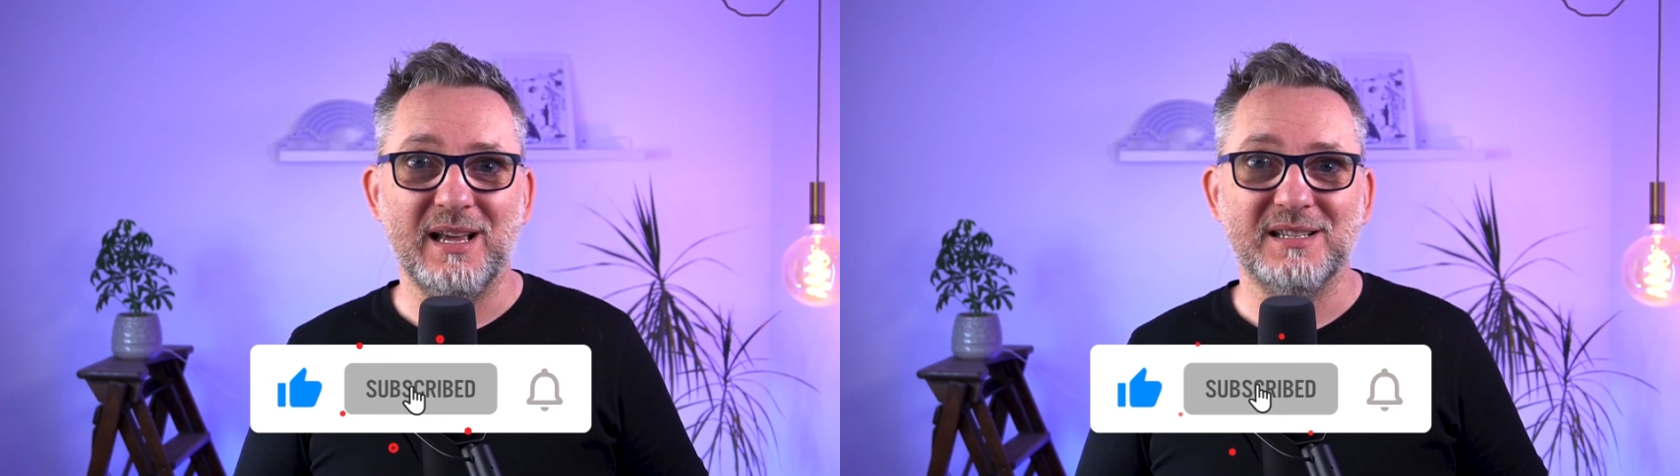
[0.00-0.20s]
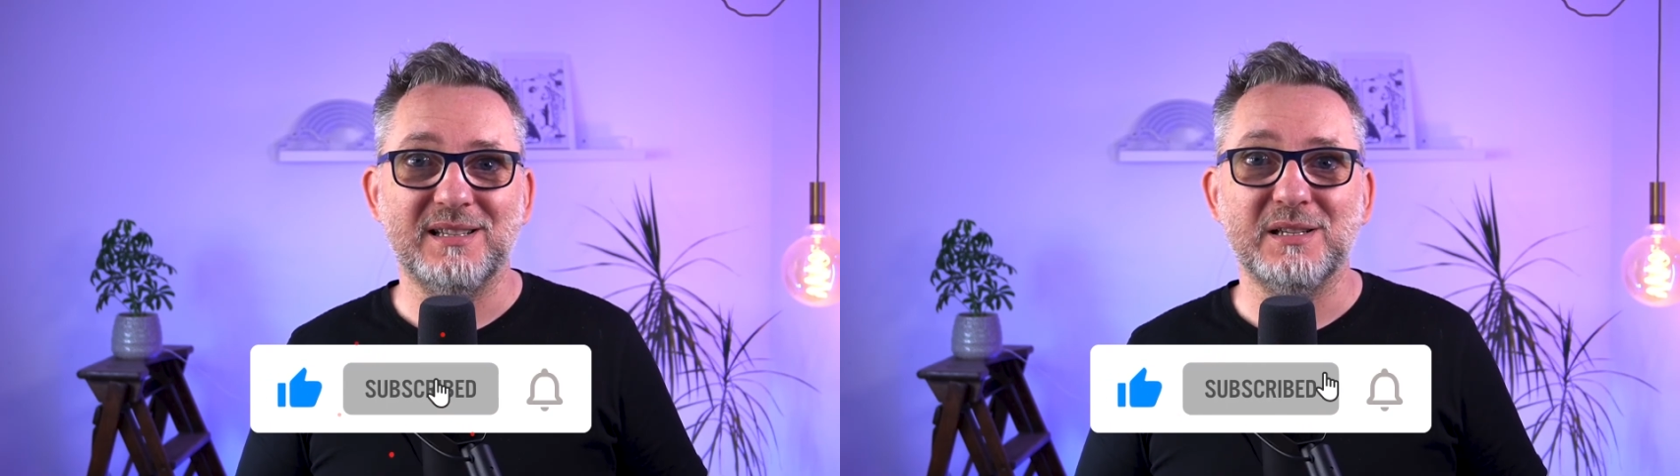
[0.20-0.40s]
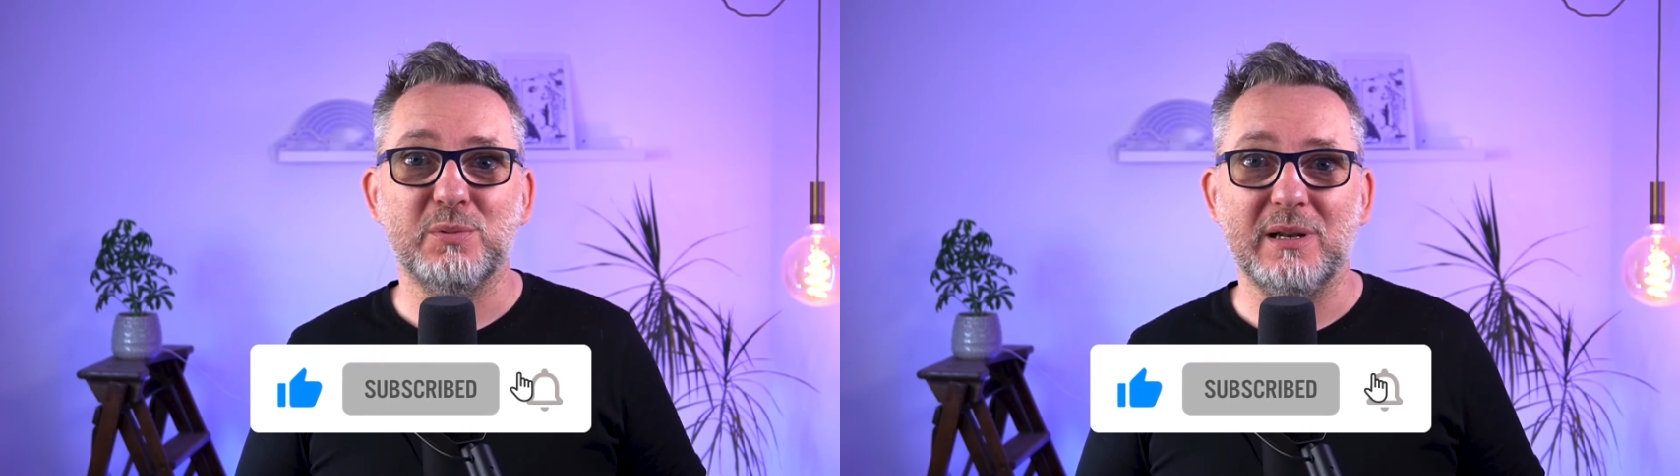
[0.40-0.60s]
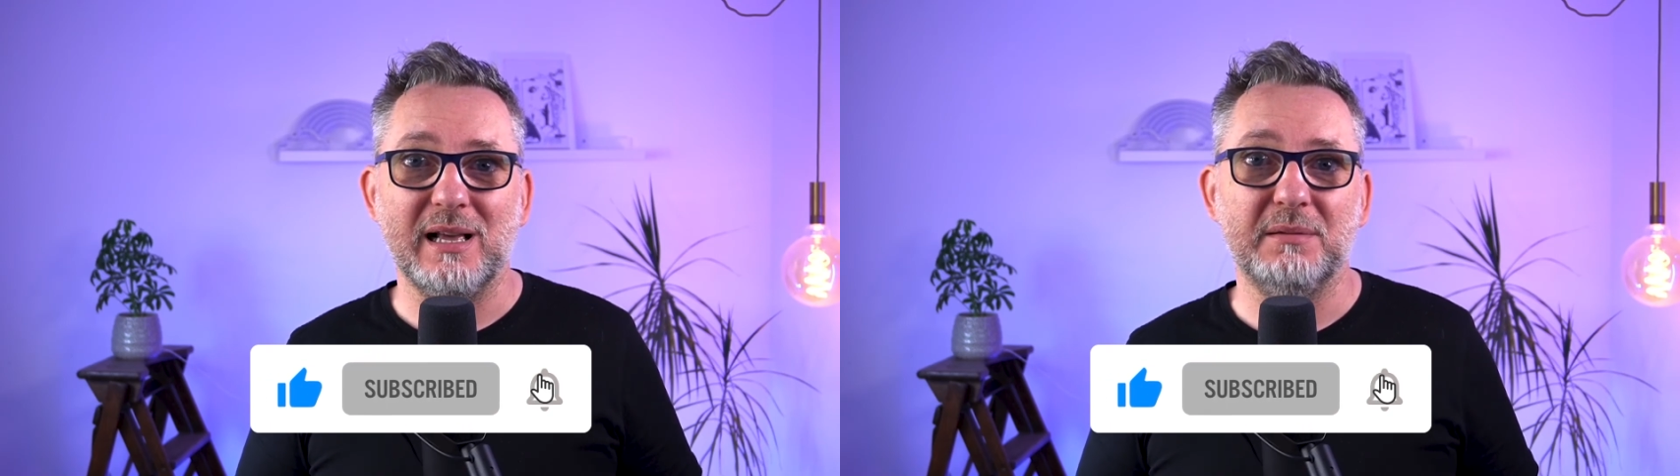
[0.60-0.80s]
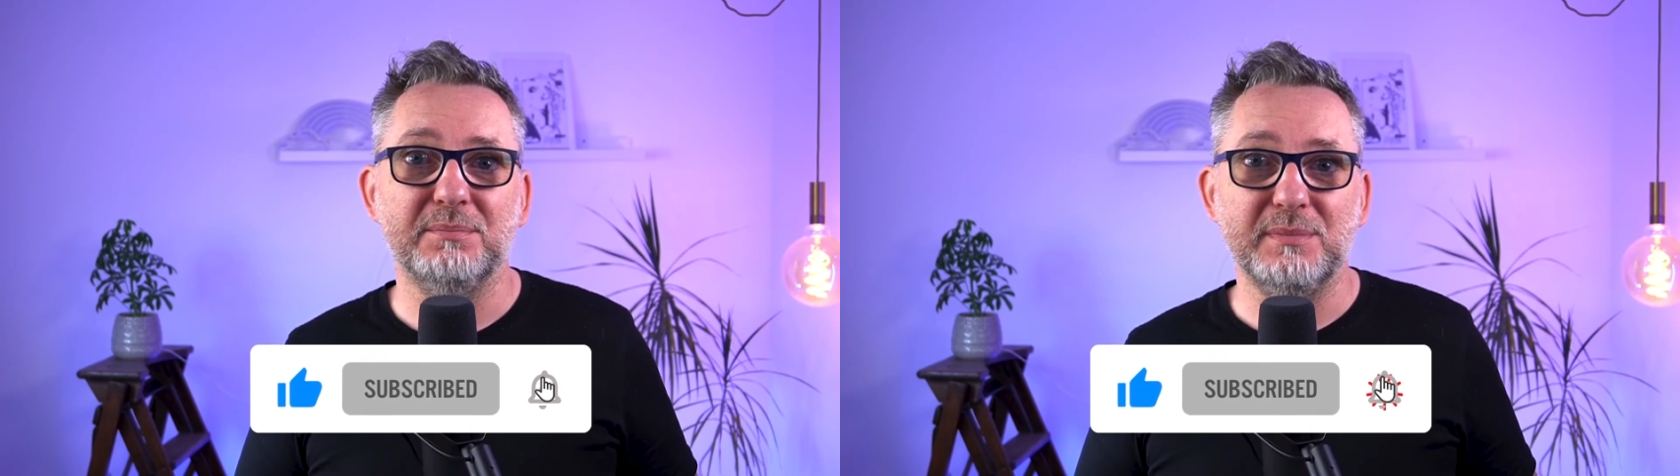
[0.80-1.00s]
as this will
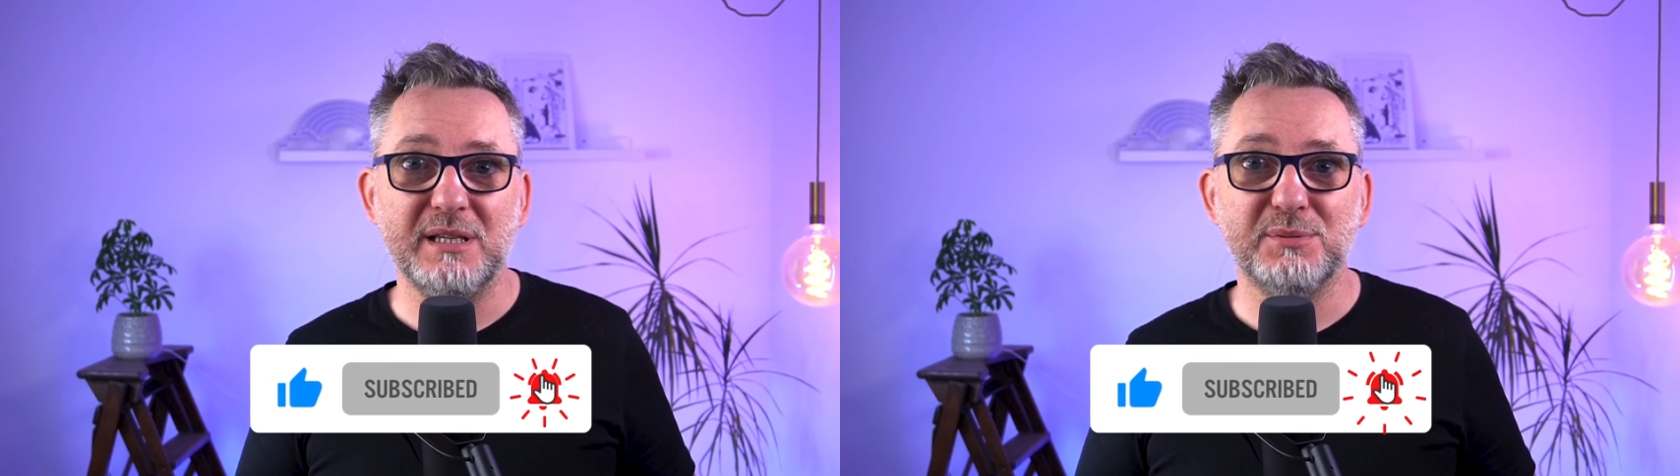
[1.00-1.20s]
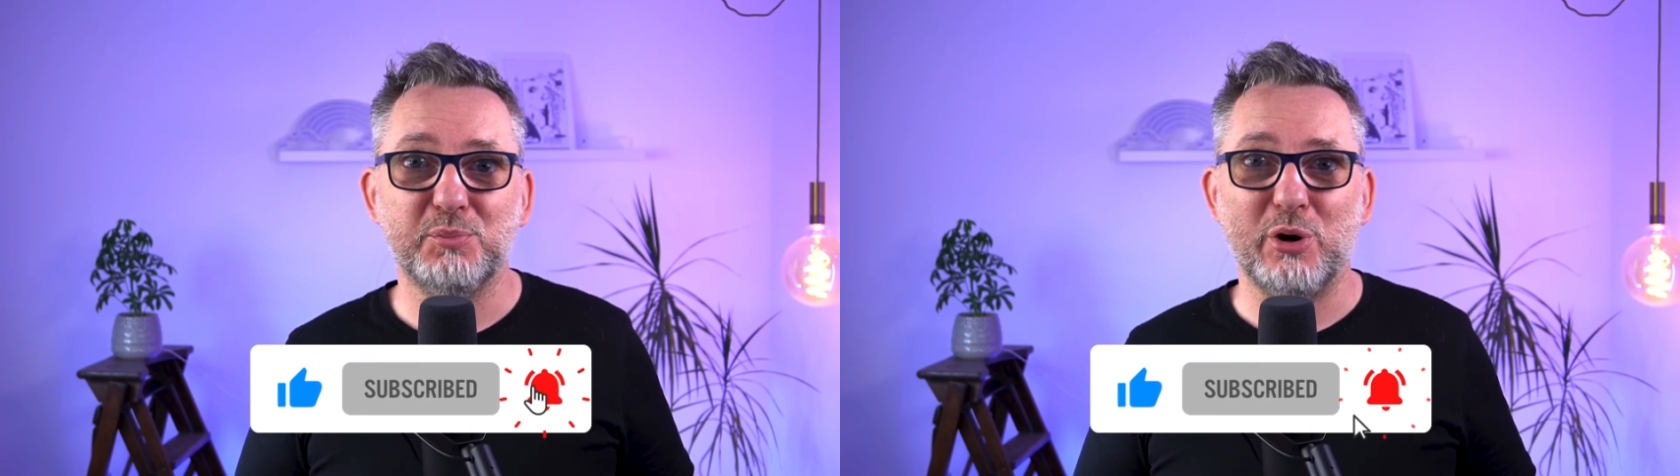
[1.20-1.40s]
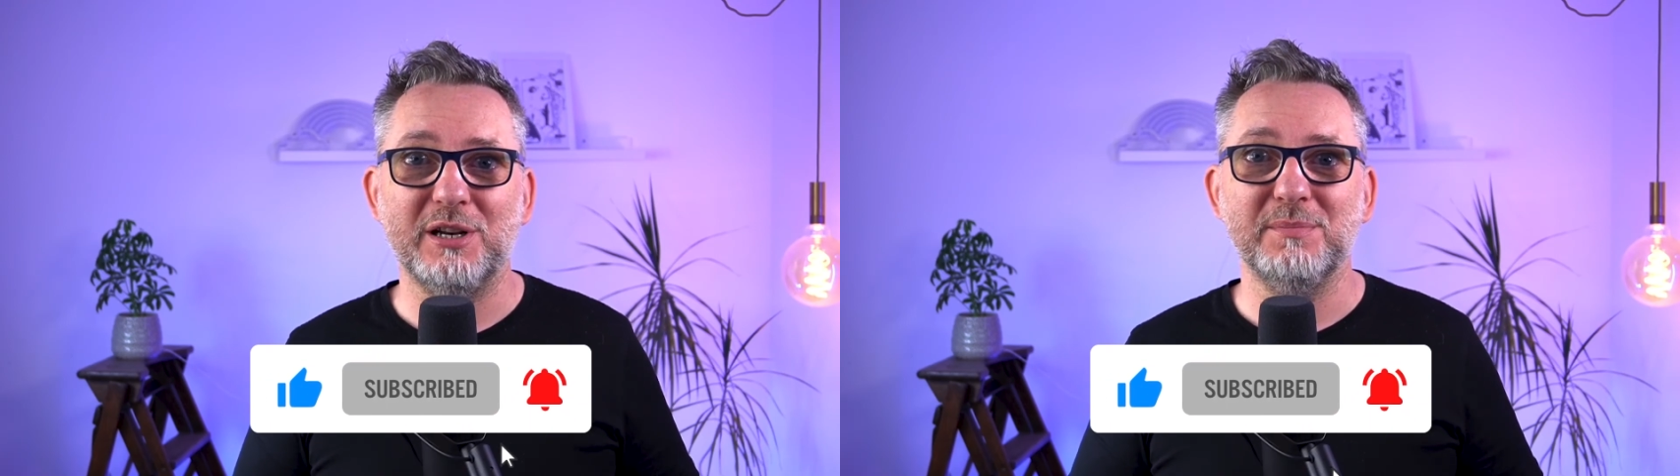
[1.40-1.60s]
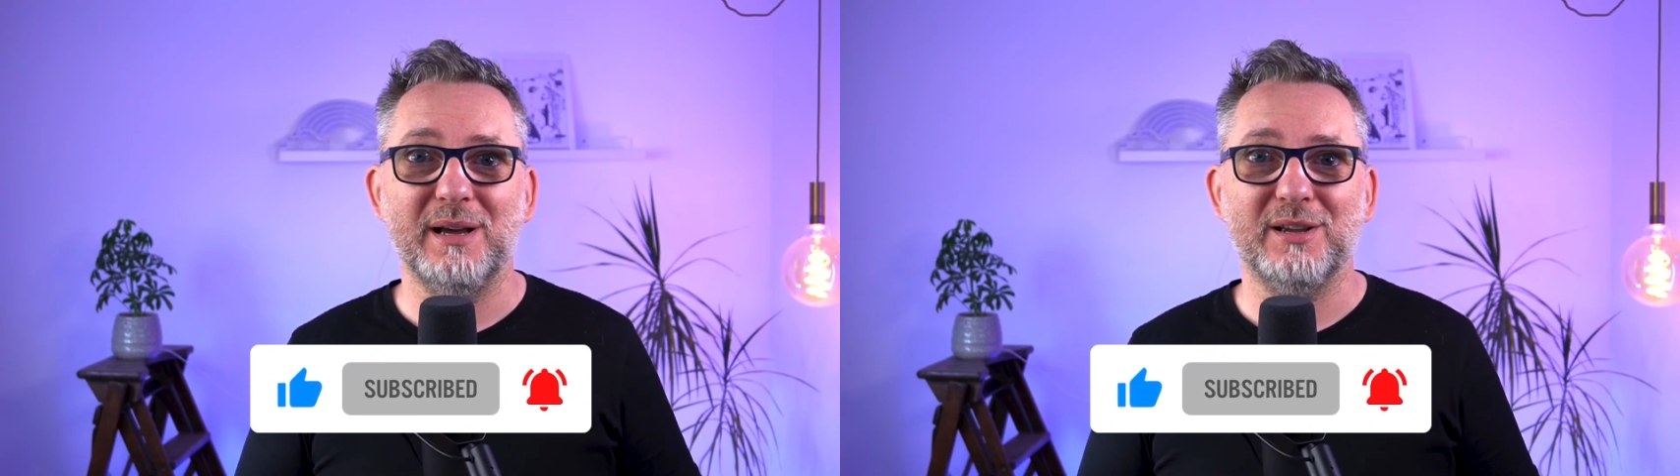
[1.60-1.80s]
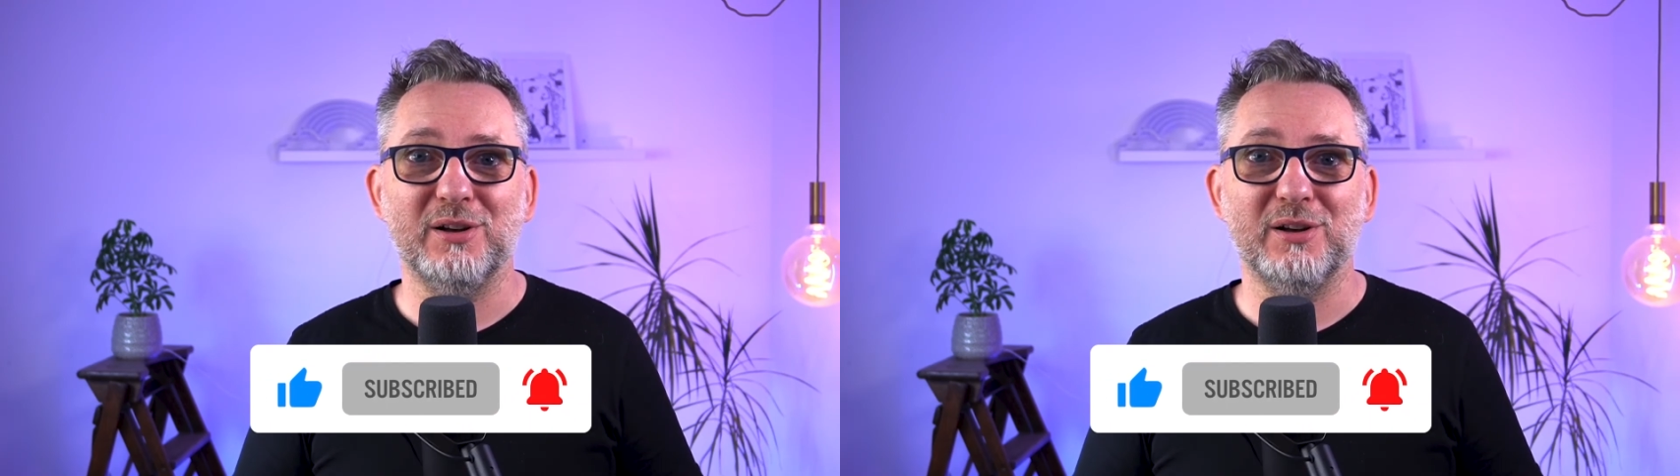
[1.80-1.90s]
help me spreading my